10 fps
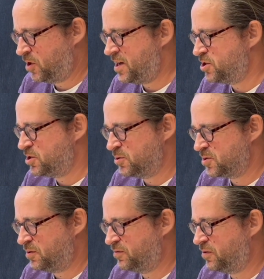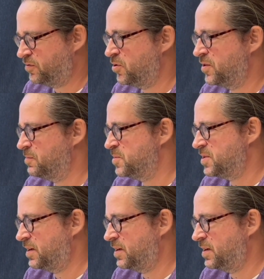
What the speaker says: ratios of rhythms,